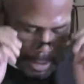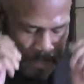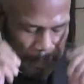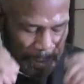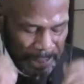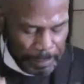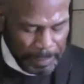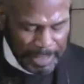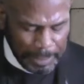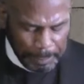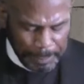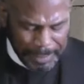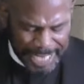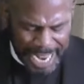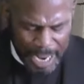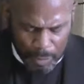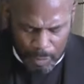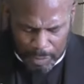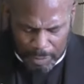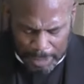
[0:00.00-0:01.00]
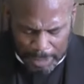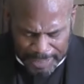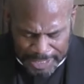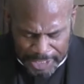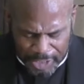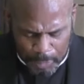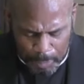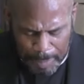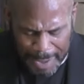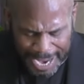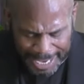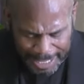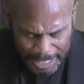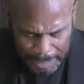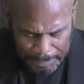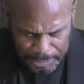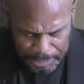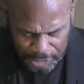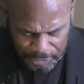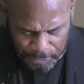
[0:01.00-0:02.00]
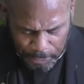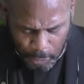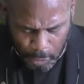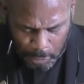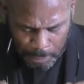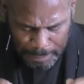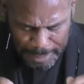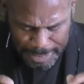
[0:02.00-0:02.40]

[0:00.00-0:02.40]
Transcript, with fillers: but but but I, let me just back up just for a